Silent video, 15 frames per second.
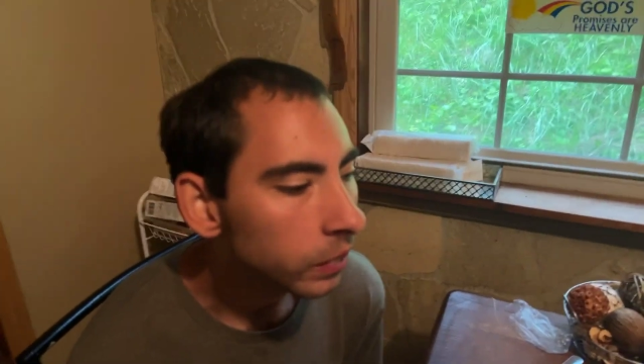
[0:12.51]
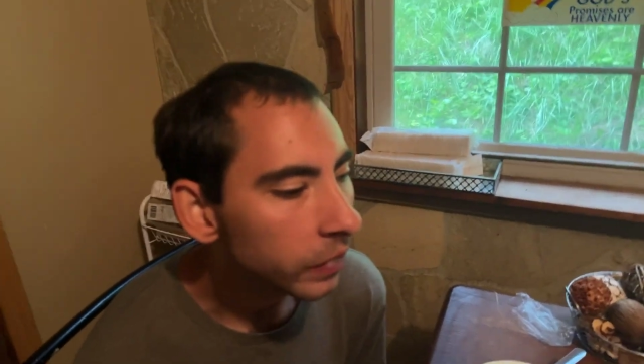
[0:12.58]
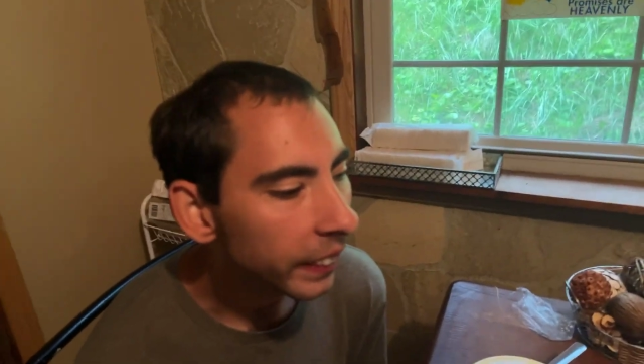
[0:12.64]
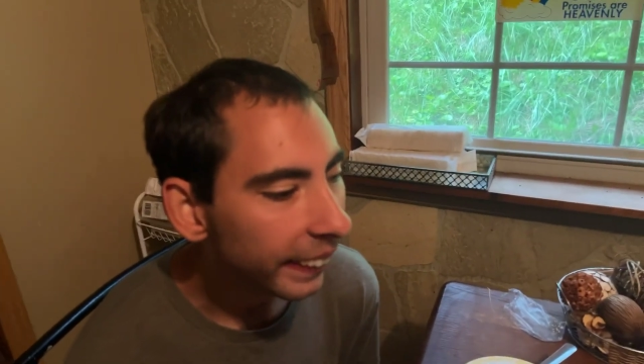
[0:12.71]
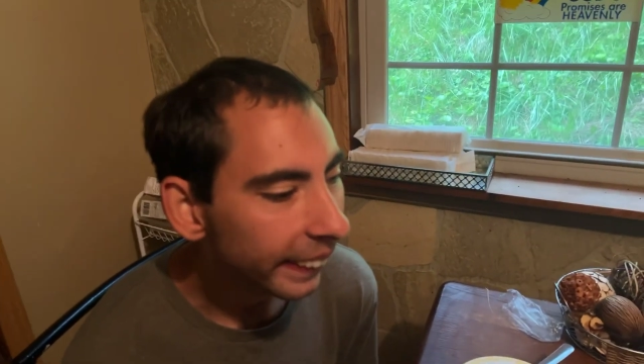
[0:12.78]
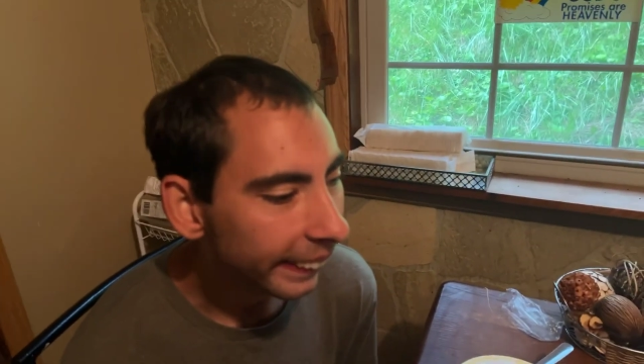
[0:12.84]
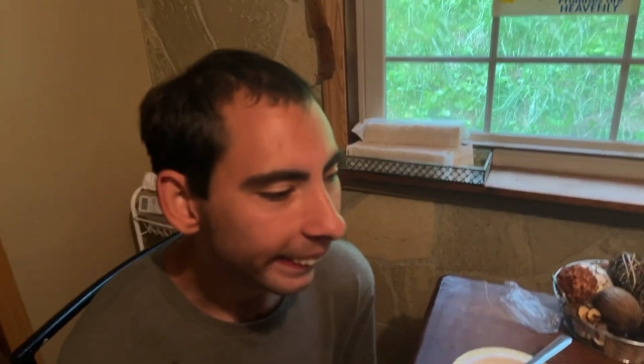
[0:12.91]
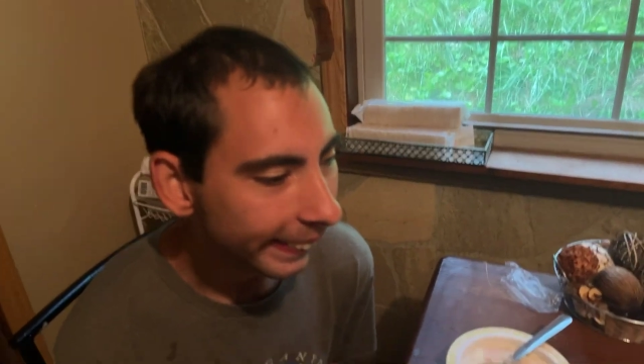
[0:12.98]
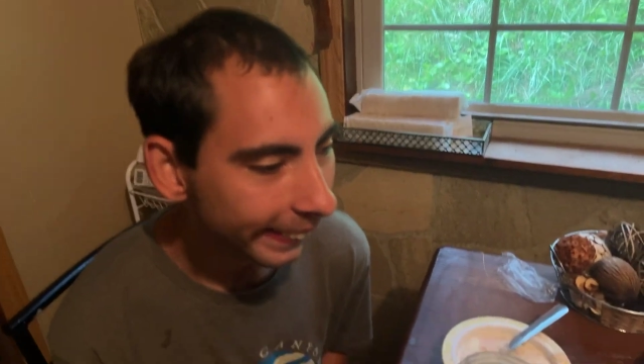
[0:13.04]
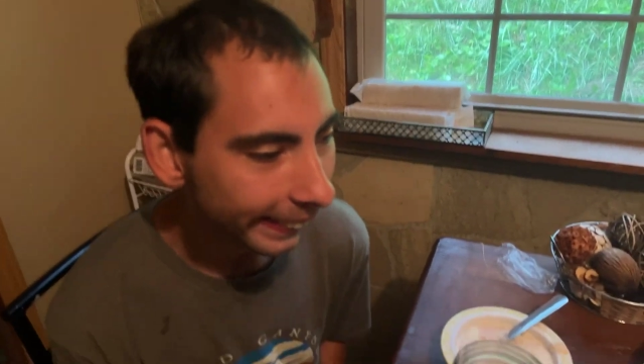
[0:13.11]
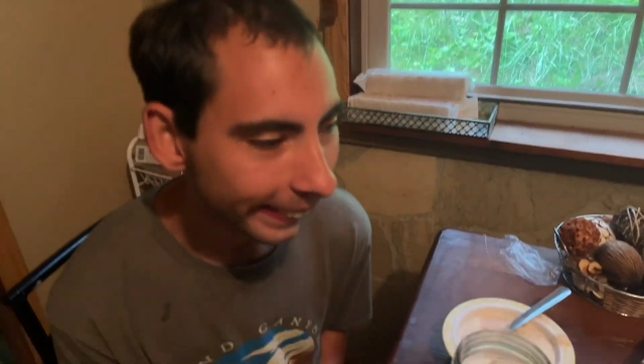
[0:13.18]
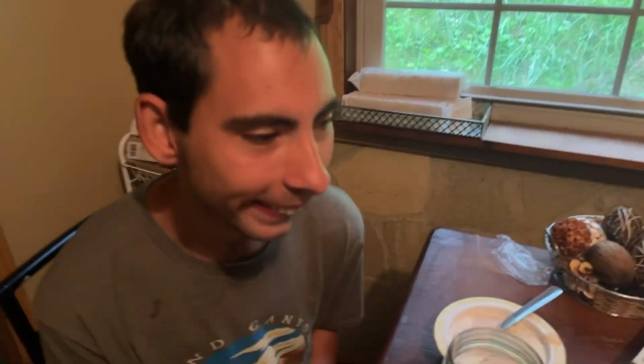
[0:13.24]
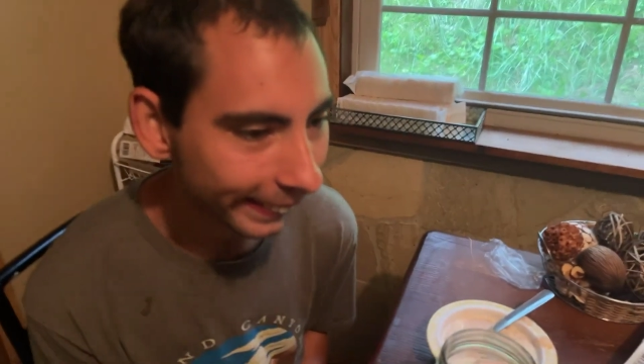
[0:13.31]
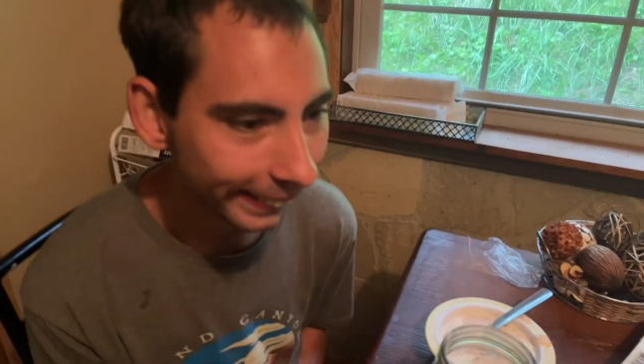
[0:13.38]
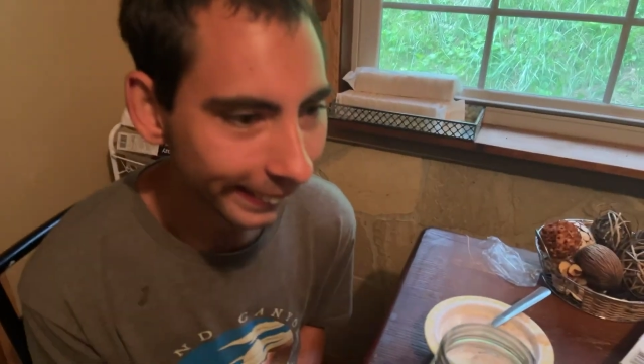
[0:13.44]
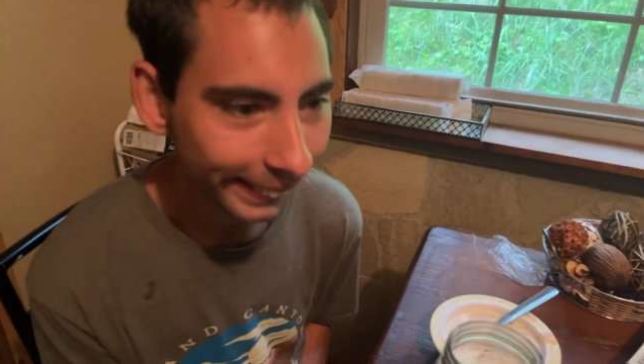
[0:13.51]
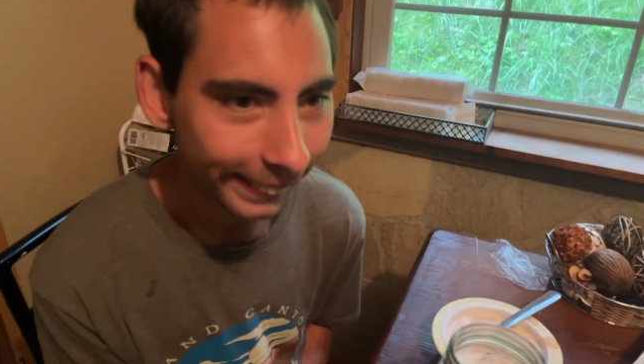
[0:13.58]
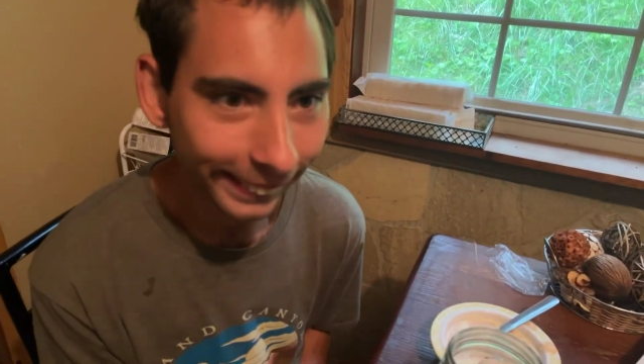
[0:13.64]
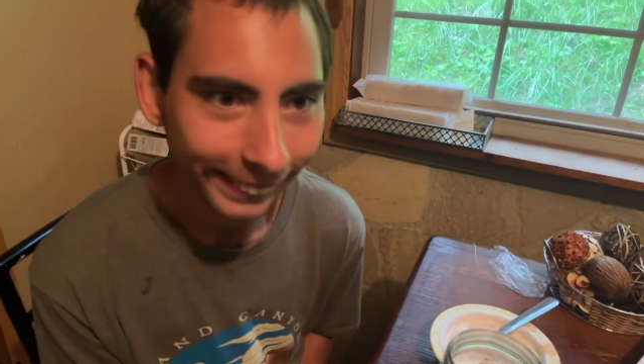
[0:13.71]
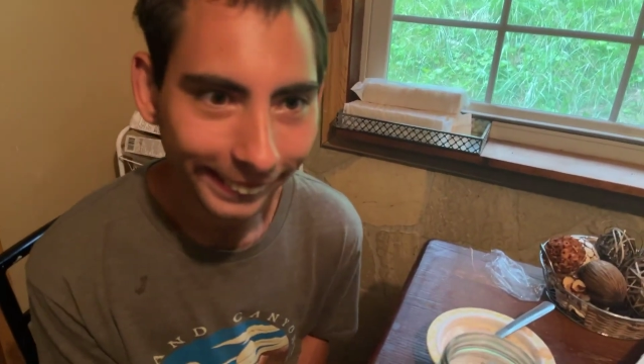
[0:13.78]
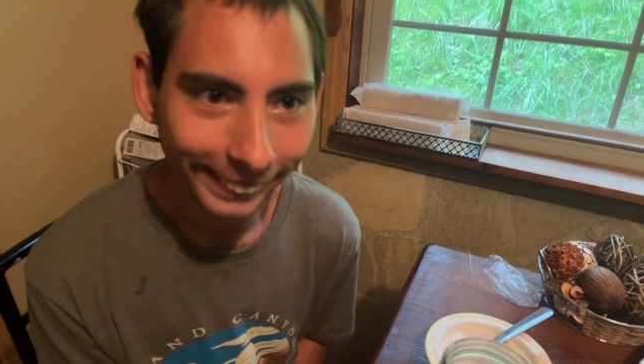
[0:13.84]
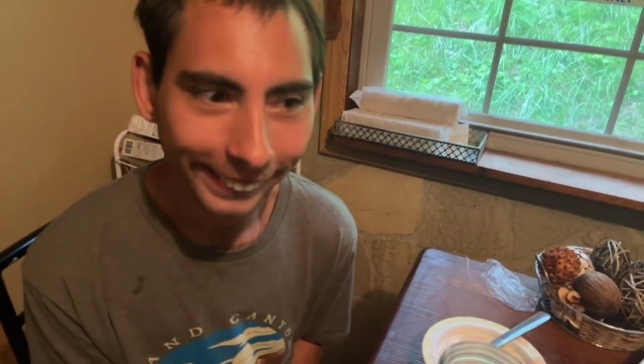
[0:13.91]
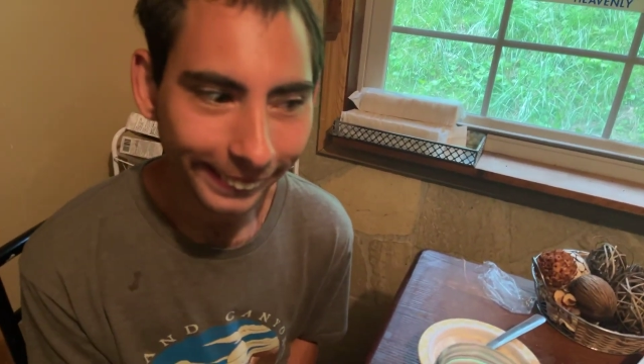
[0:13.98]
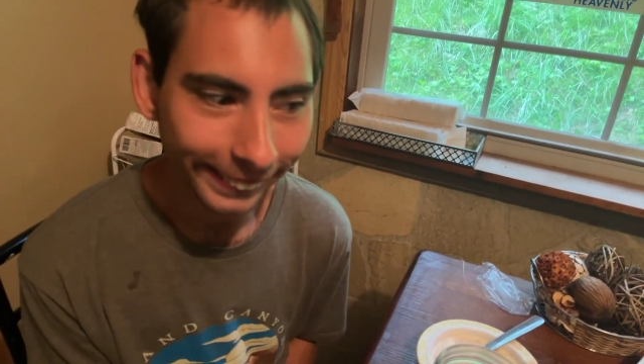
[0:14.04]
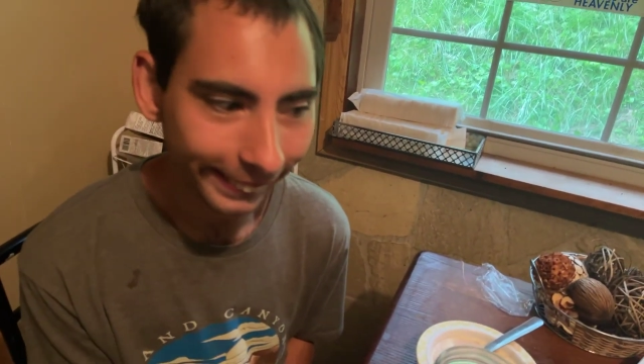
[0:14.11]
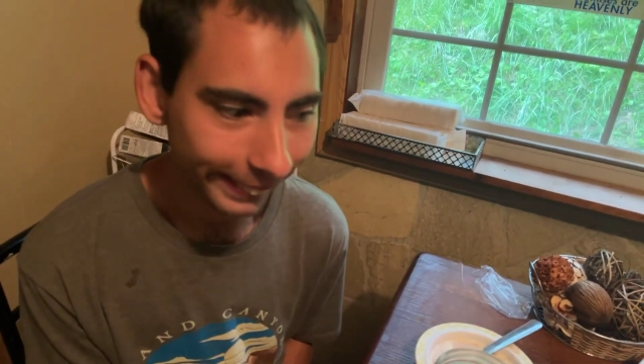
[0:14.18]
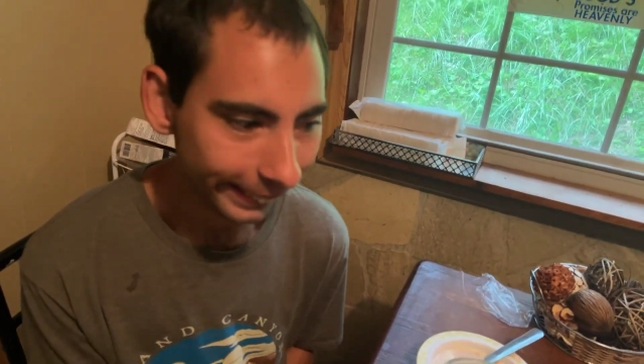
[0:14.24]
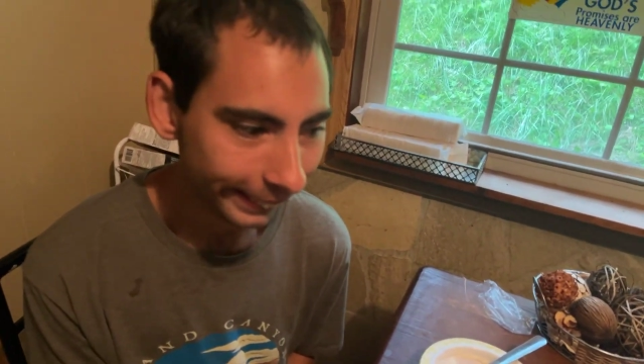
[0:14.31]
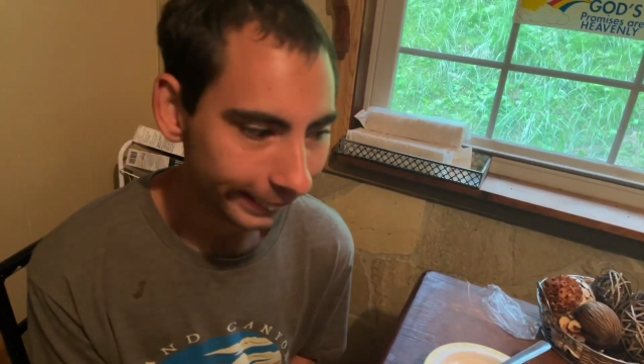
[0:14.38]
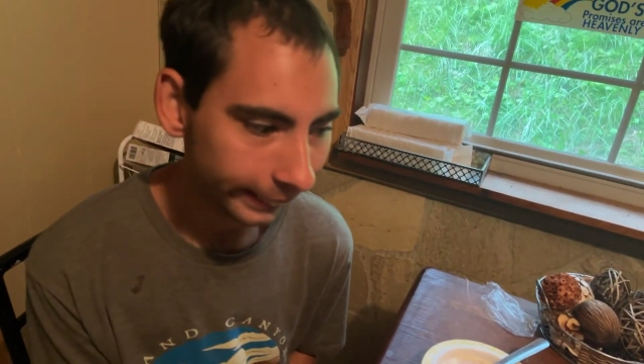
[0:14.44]
Okay, so
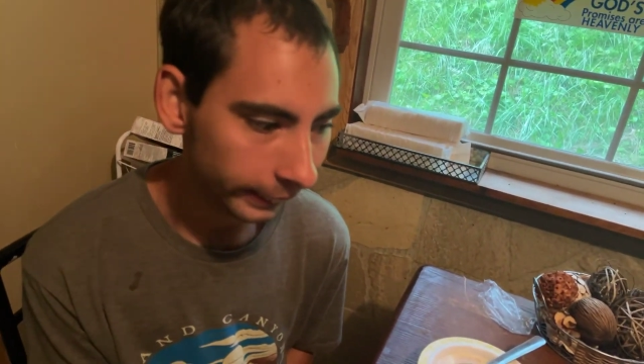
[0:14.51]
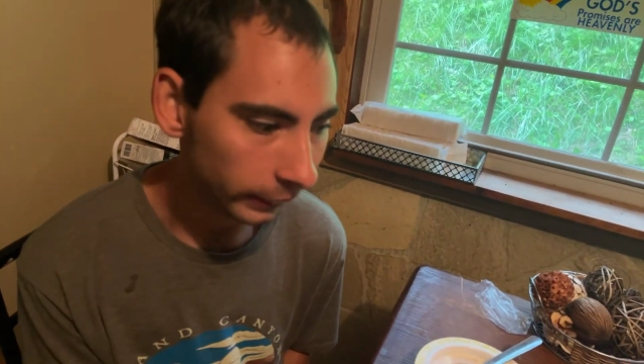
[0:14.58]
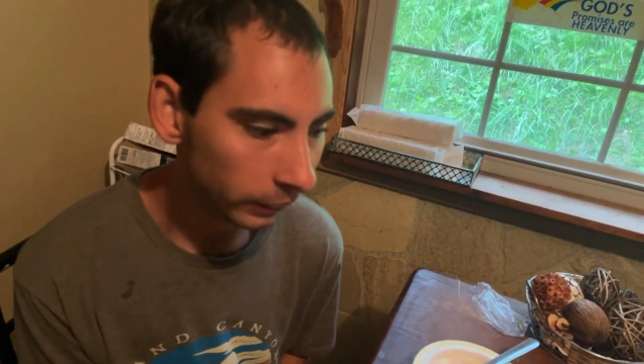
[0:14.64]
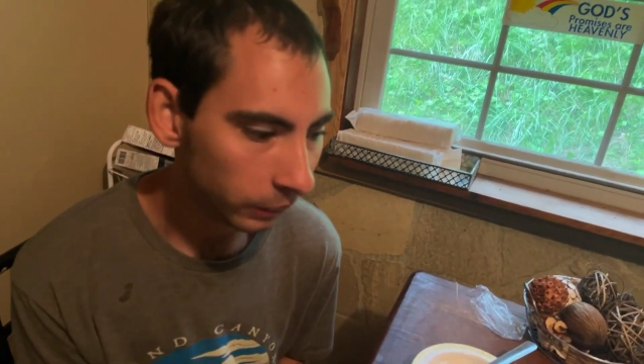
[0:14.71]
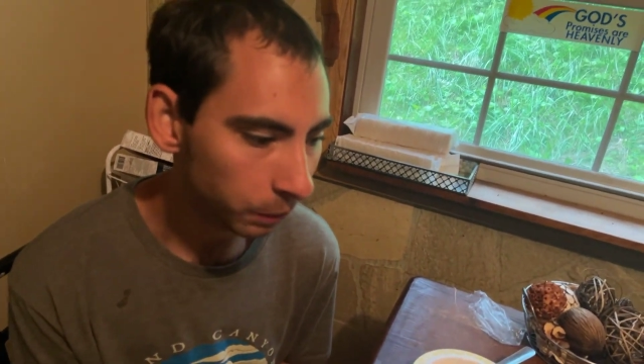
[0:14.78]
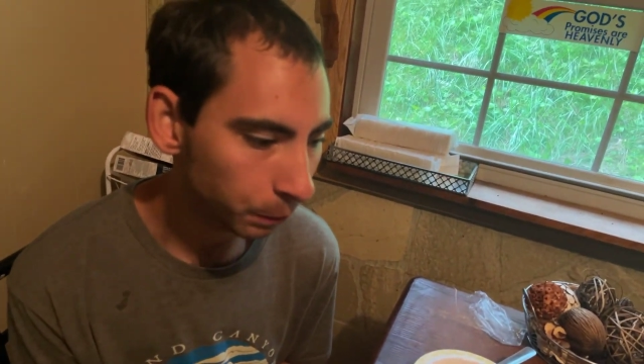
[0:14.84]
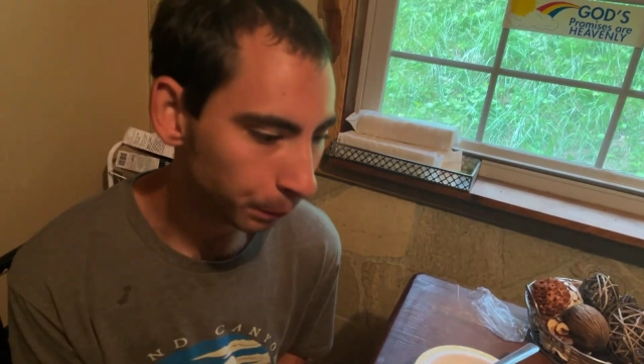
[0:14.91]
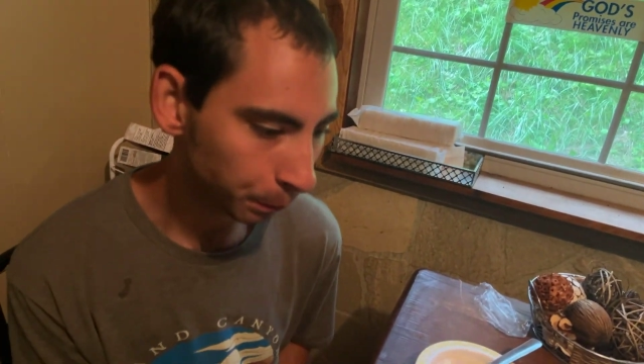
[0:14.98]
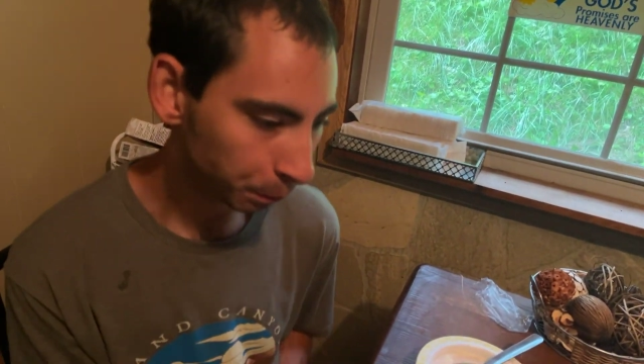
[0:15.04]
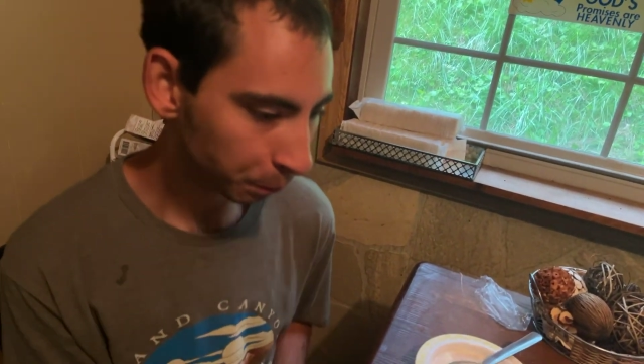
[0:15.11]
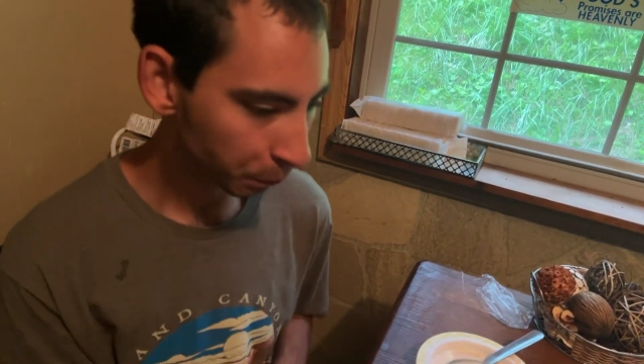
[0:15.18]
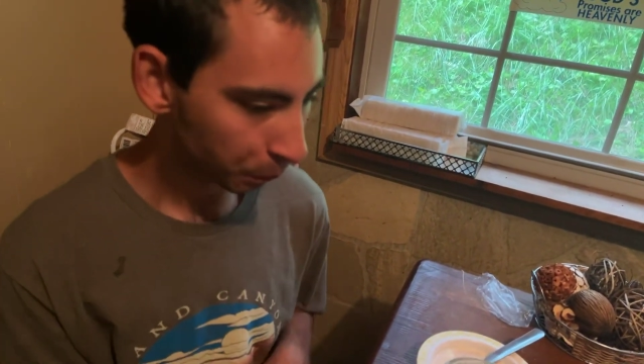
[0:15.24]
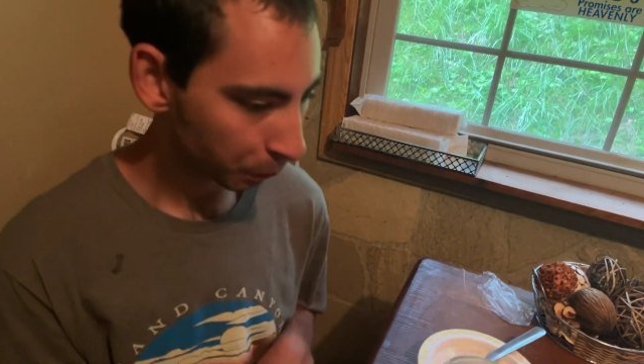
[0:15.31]
go ahead